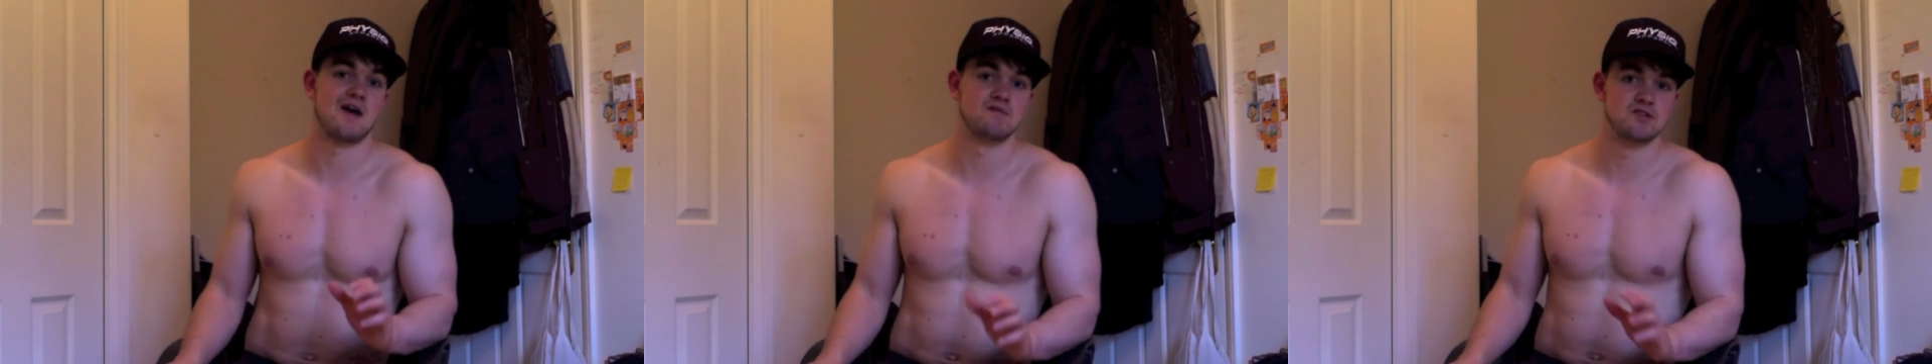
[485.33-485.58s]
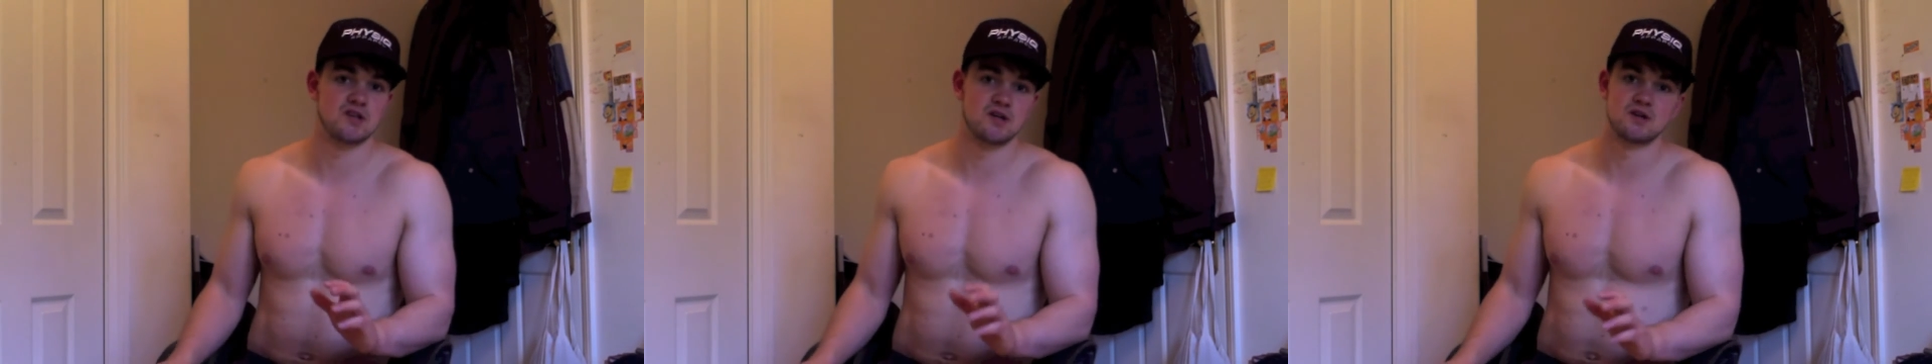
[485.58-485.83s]

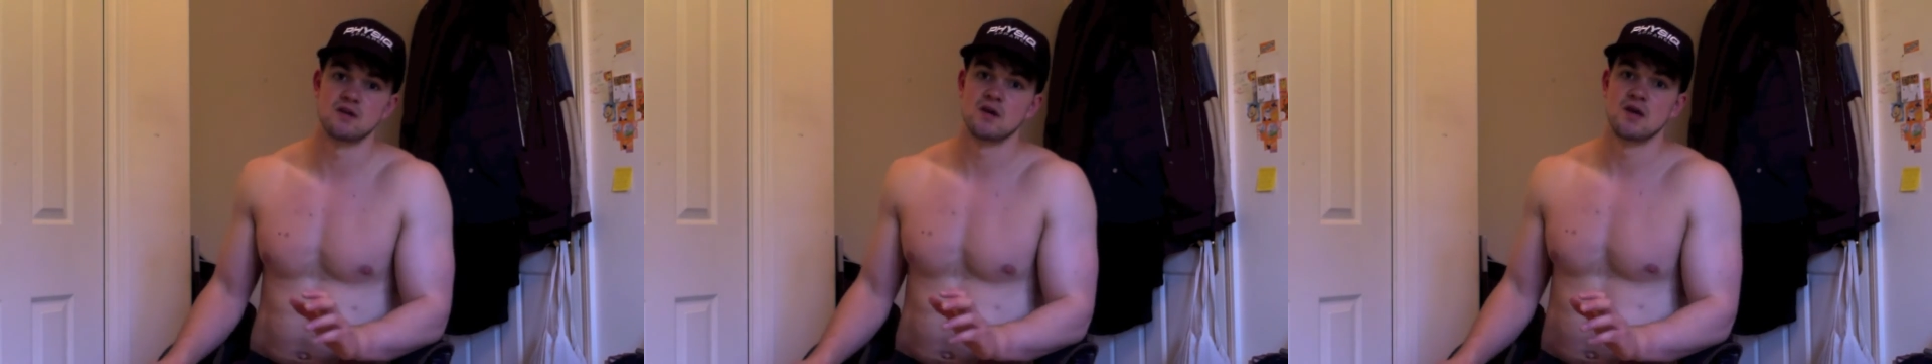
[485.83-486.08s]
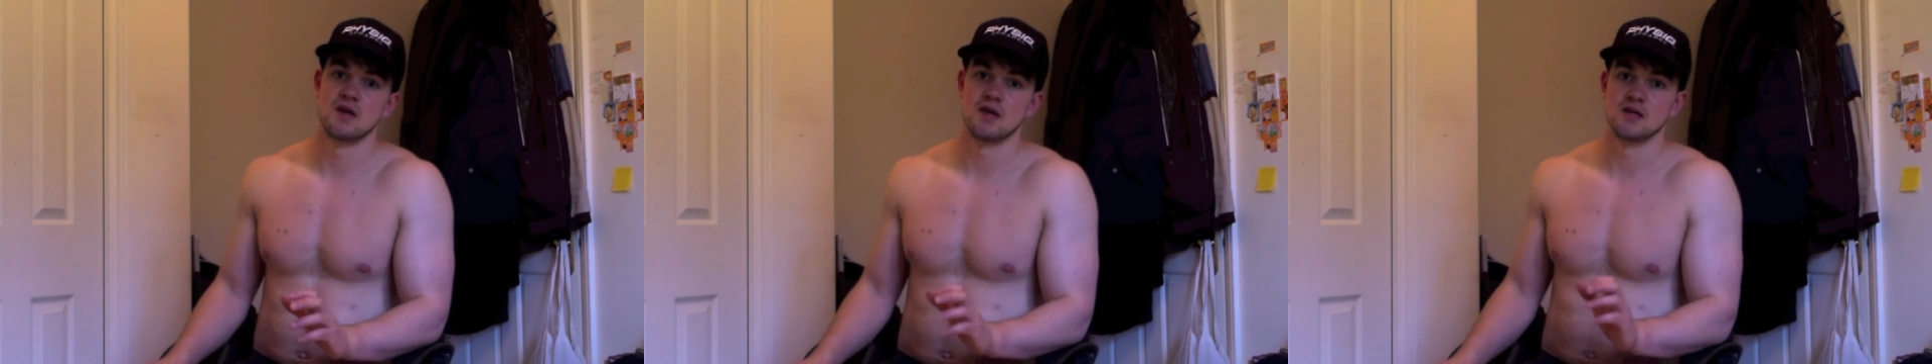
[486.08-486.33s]
haven't done
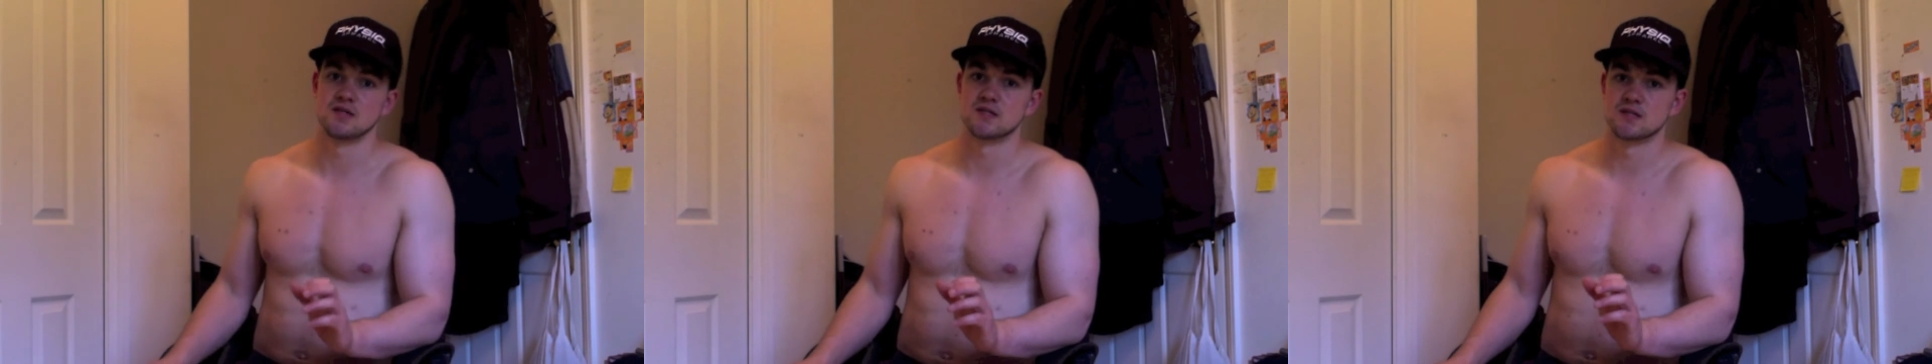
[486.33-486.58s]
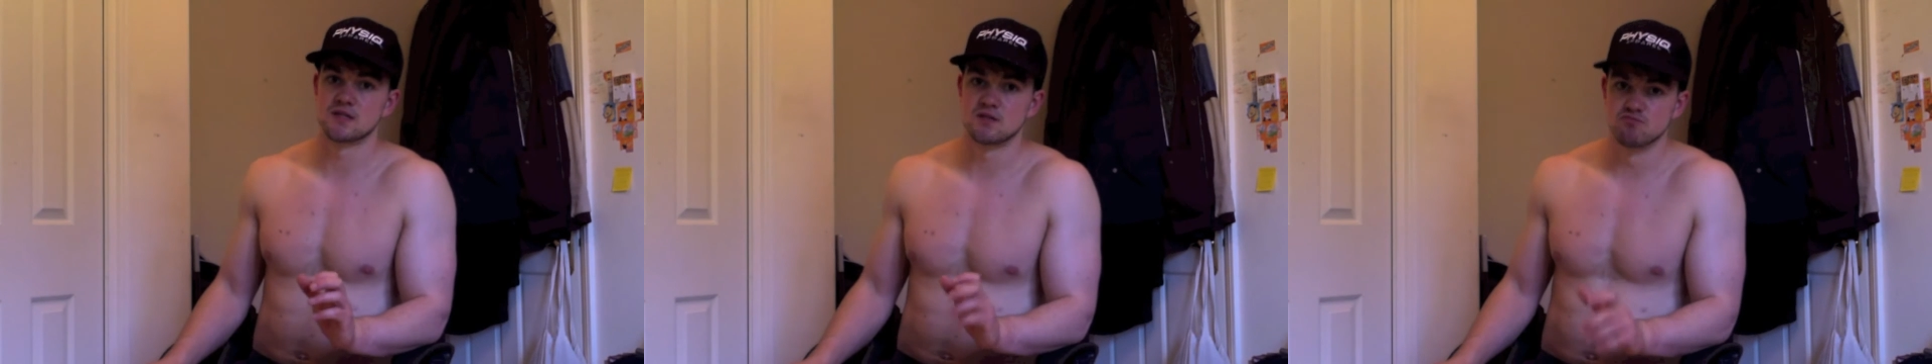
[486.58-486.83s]

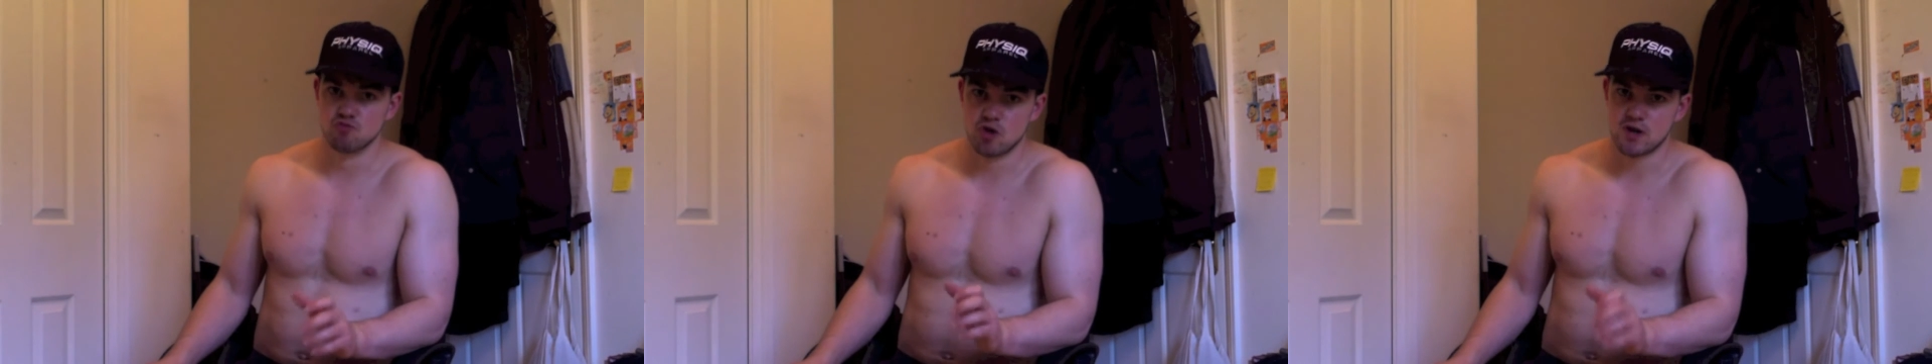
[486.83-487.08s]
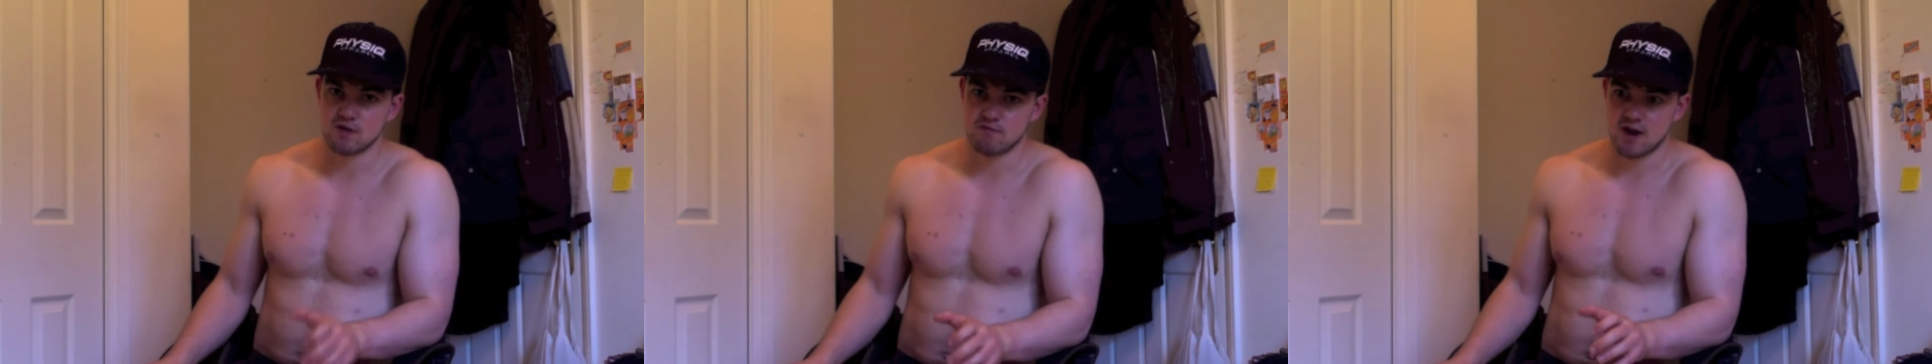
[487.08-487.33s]
is
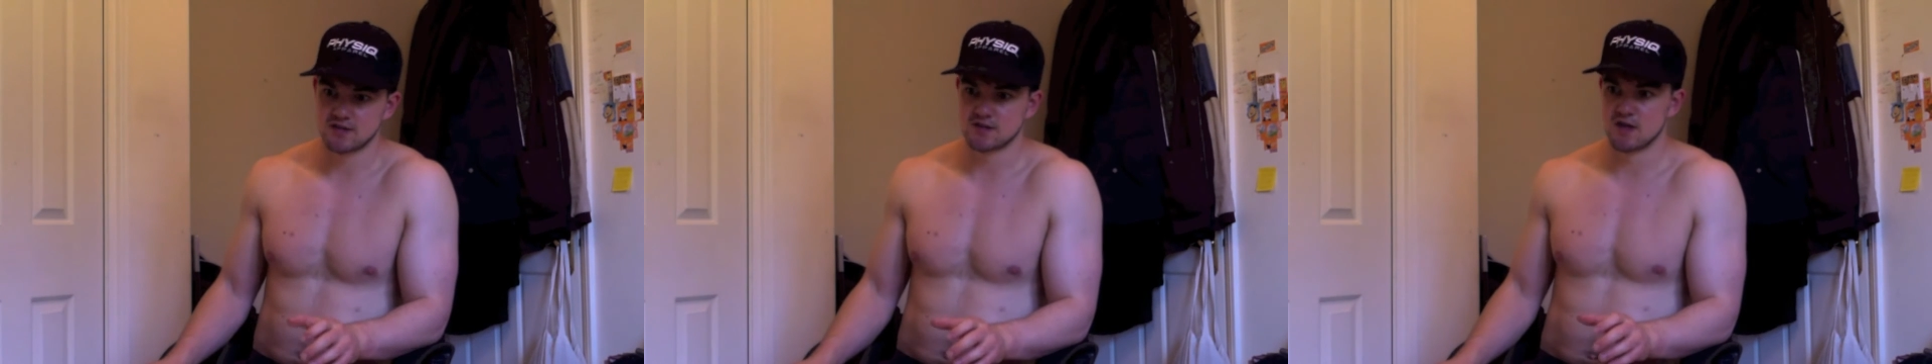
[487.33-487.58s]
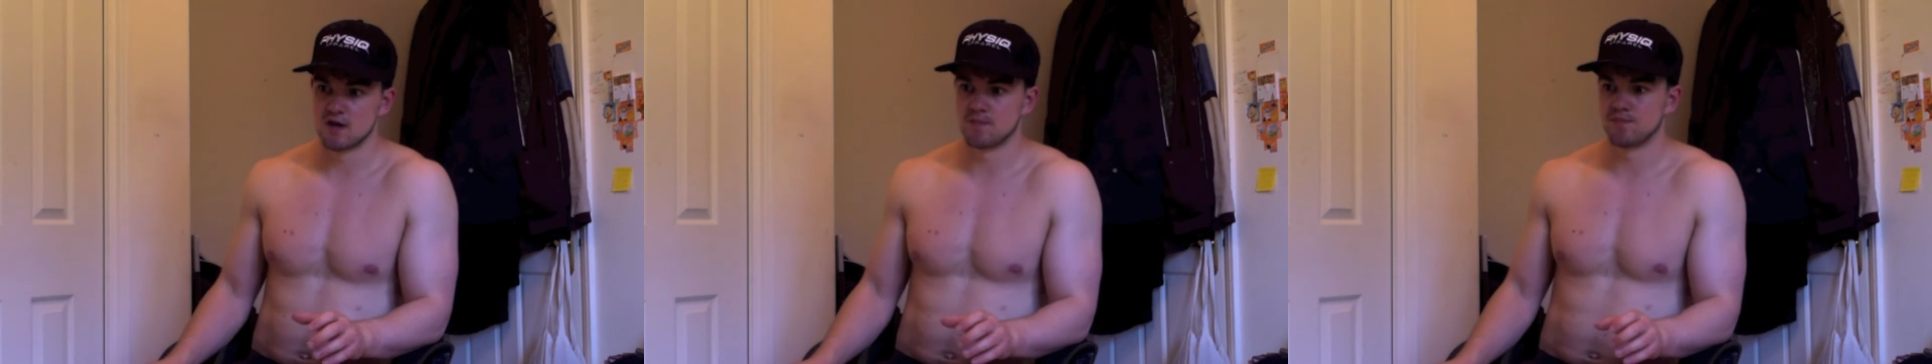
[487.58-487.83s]
really
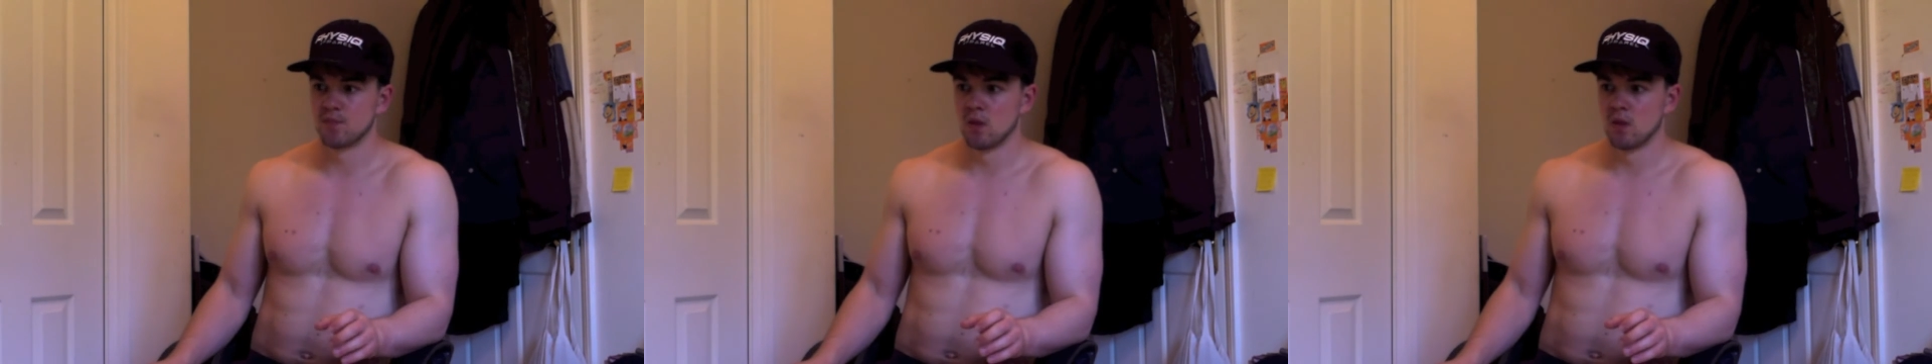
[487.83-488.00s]
rest it.